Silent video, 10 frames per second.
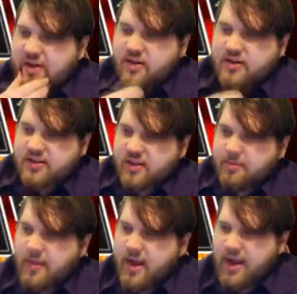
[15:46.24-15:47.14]
There's
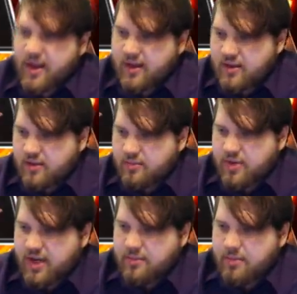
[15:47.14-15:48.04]
the man, the
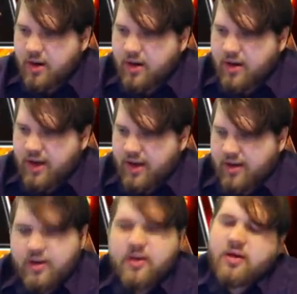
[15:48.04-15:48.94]
big
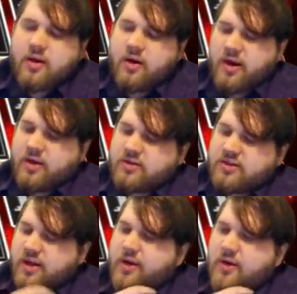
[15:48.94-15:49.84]
boy.
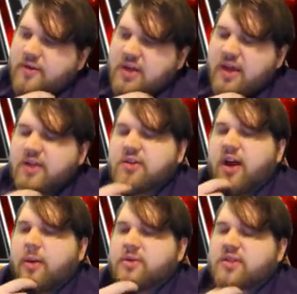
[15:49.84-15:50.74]
Alright, so I don't have any hand
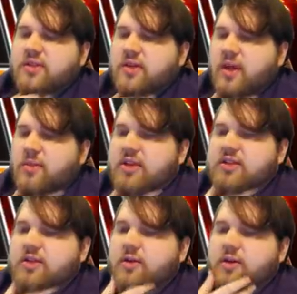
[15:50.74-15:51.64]
traps, so that
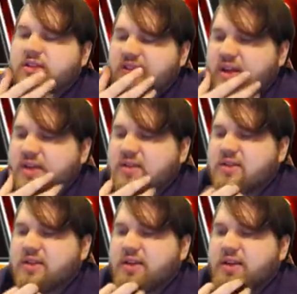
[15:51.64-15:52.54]
means going
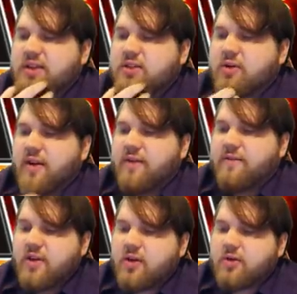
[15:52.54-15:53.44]
second into
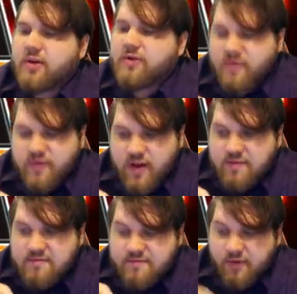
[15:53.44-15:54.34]
a field of
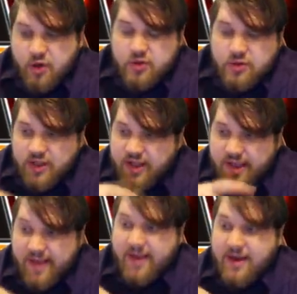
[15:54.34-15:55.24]

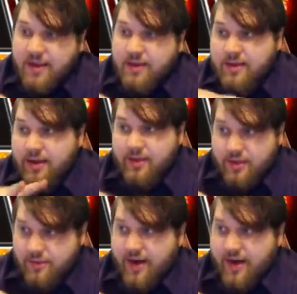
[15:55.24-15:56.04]
virtually anything